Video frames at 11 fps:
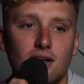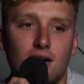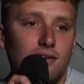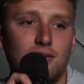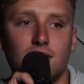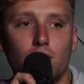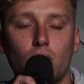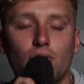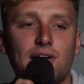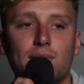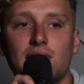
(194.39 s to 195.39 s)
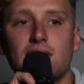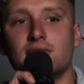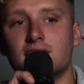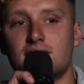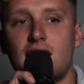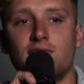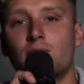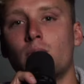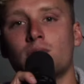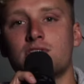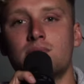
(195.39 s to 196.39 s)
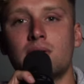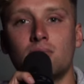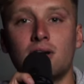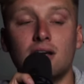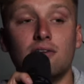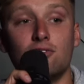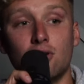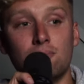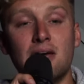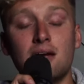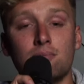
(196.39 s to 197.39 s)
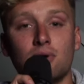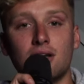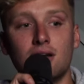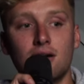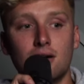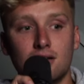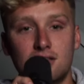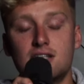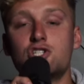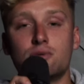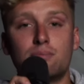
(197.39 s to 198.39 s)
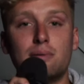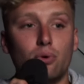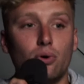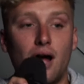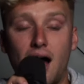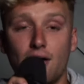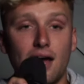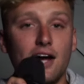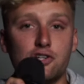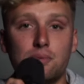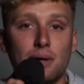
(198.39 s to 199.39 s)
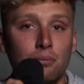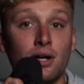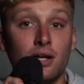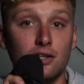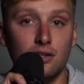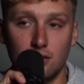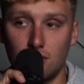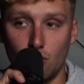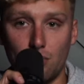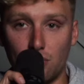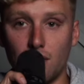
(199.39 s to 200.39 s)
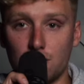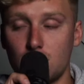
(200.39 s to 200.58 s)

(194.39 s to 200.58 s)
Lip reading: the world that we live in, is everyone wants to make money. And if you can make money teaching people how to actually make money, you'll be rich.